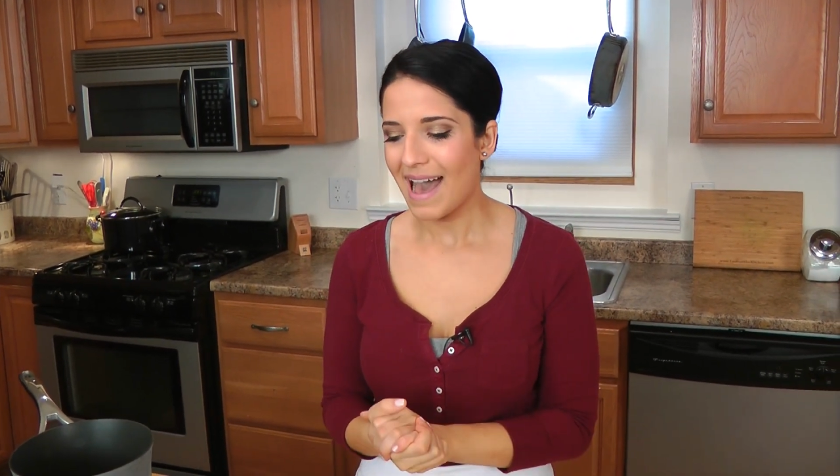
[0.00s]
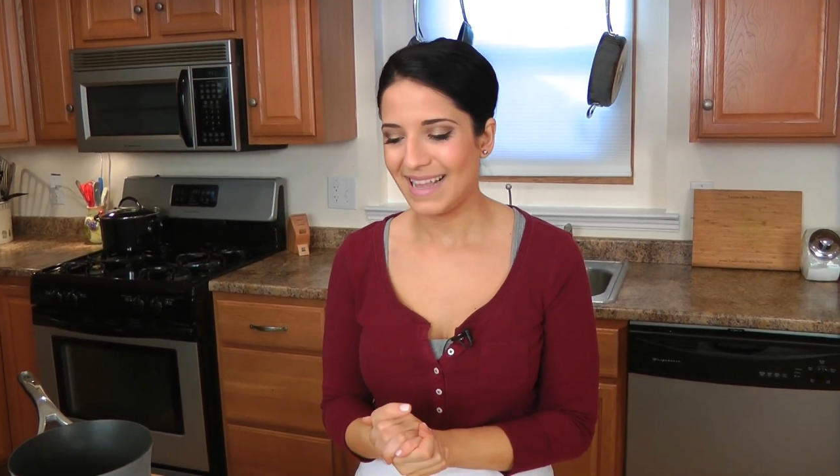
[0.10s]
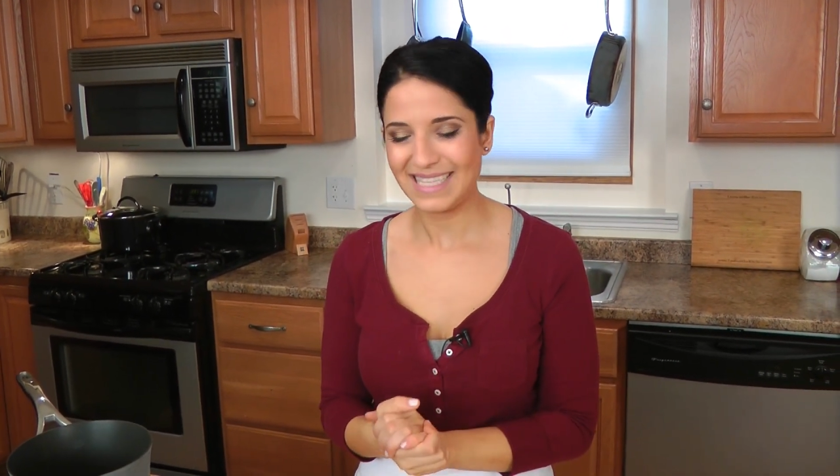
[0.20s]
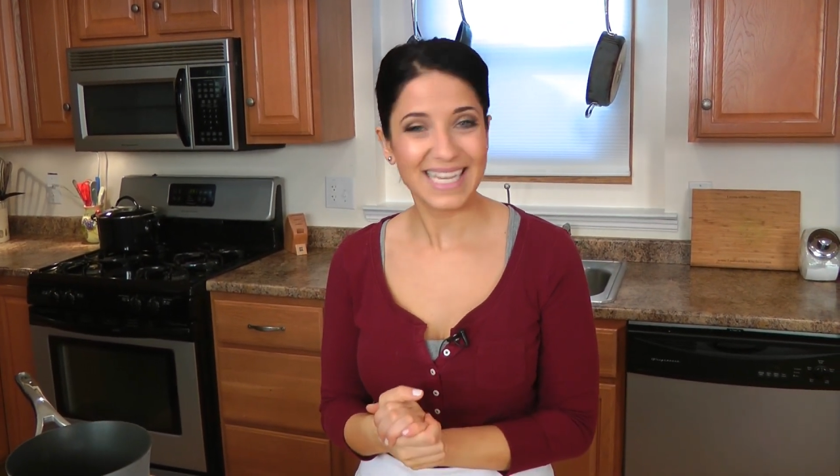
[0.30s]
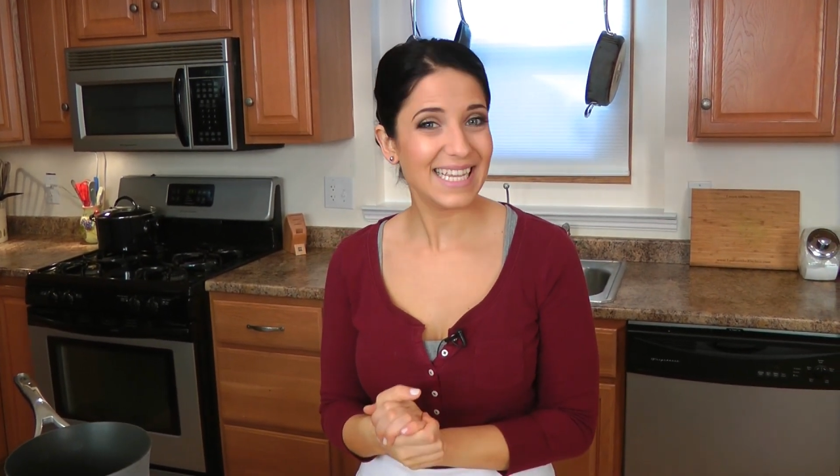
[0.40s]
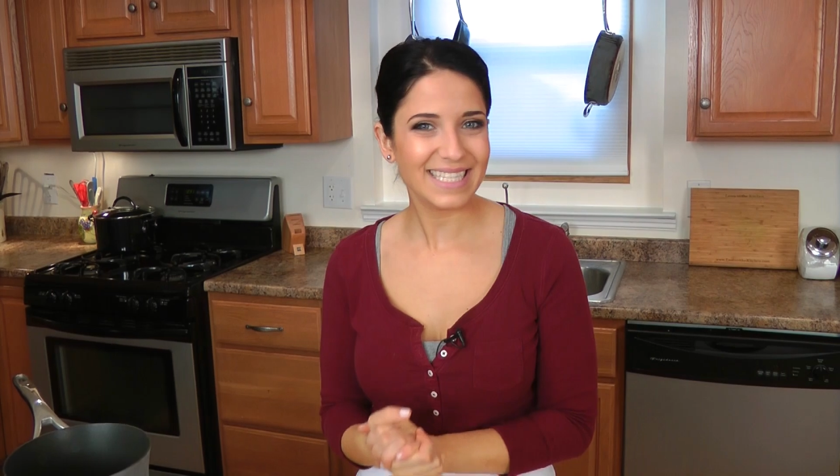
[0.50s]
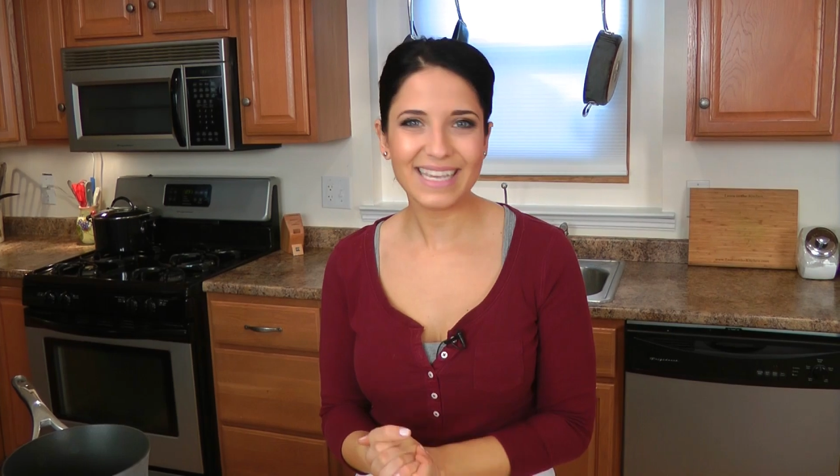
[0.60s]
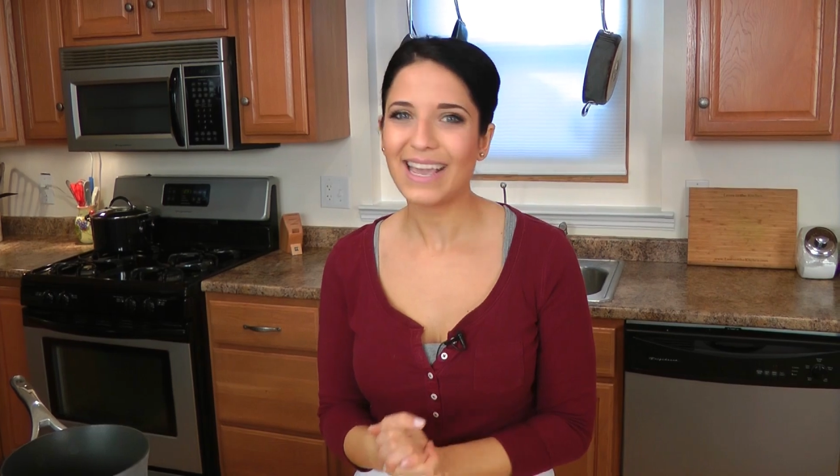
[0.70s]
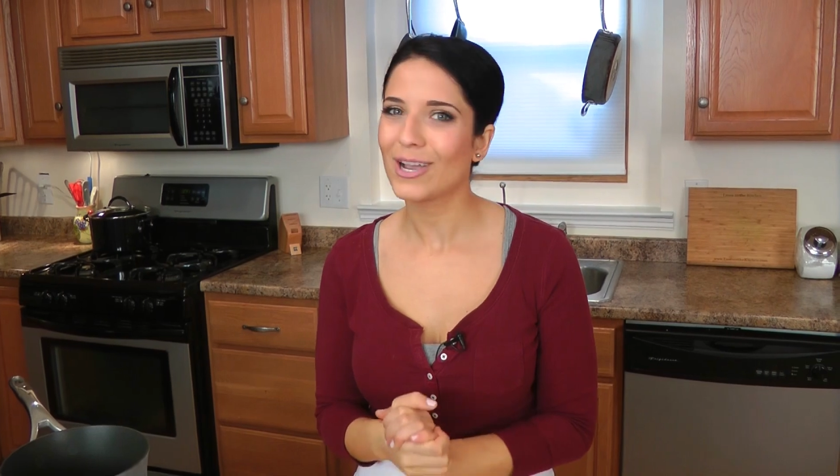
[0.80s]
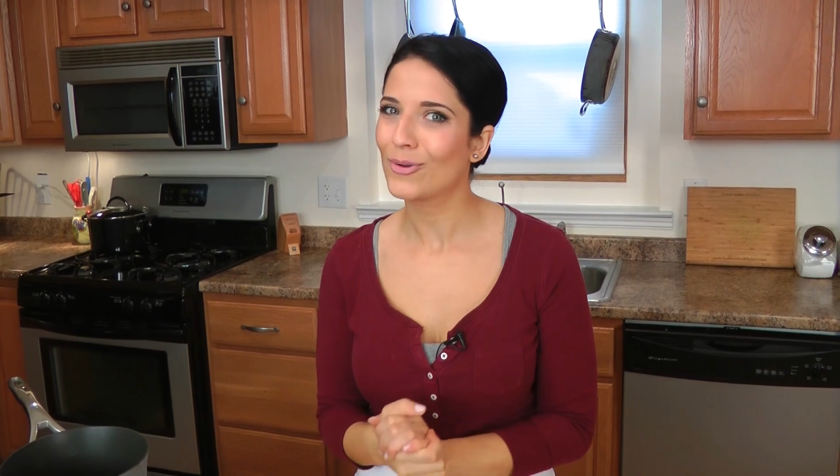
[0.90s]
It's
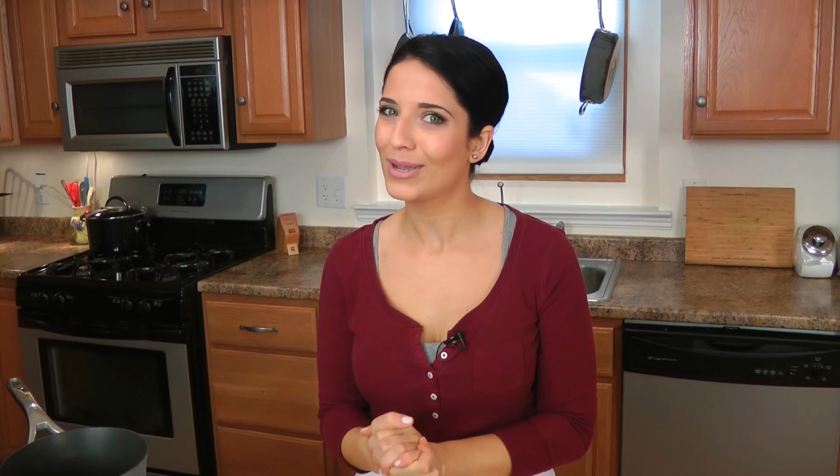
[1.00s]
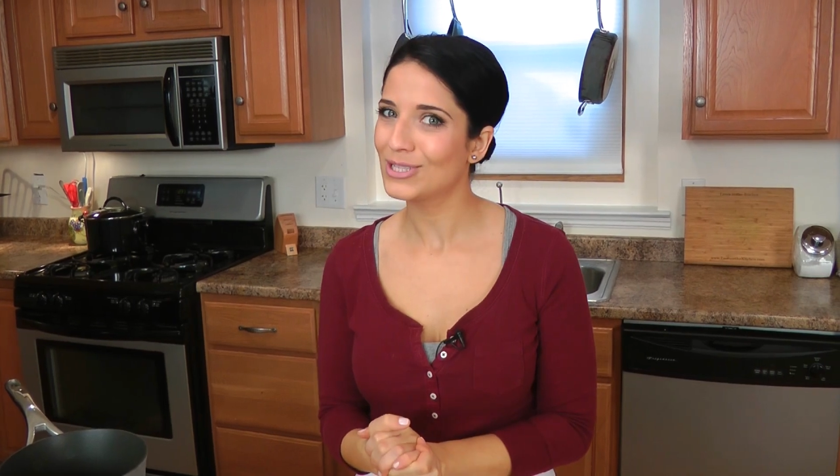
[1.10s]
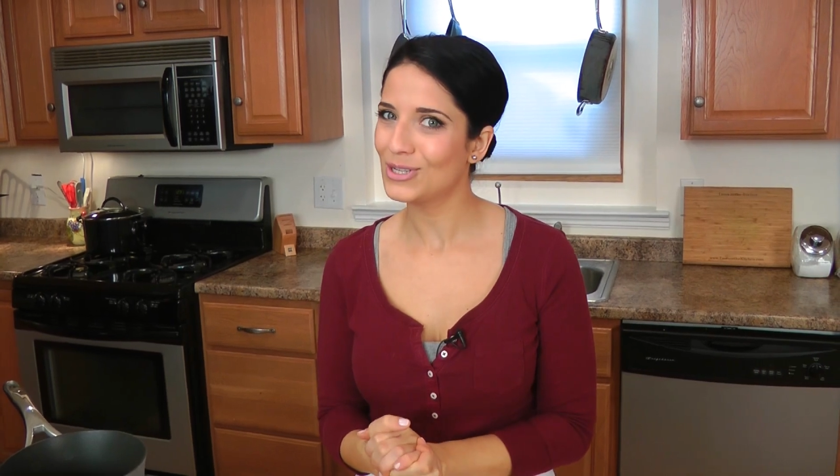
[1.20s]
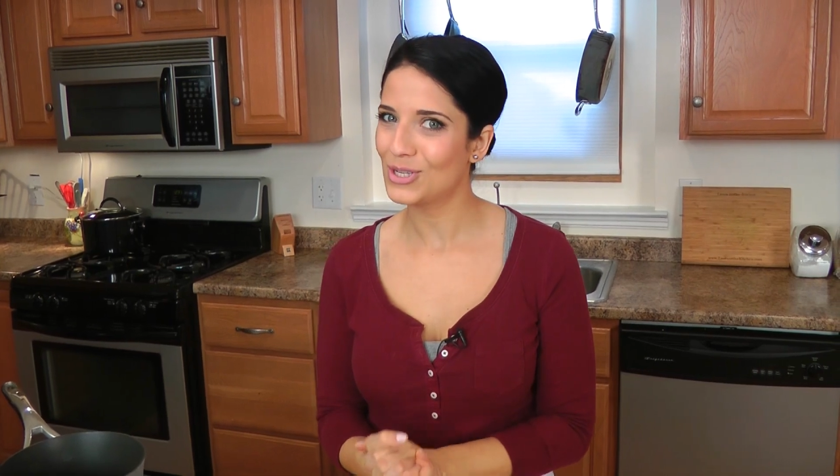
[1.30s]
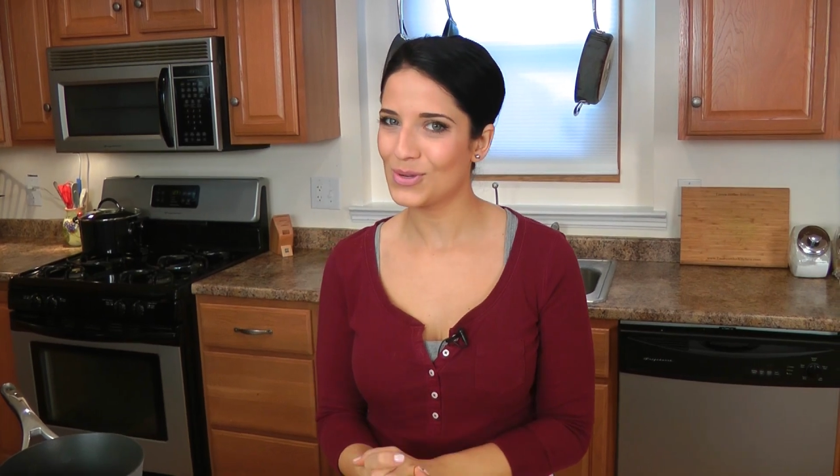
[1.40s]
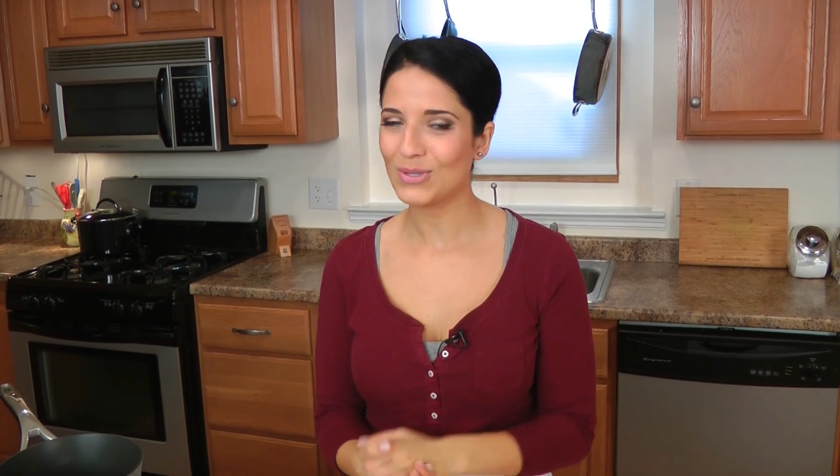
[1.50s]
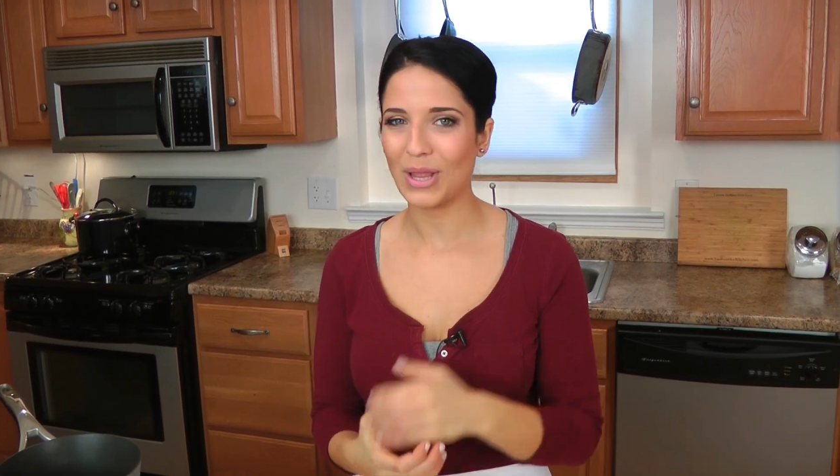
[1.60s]
easy and quick to do,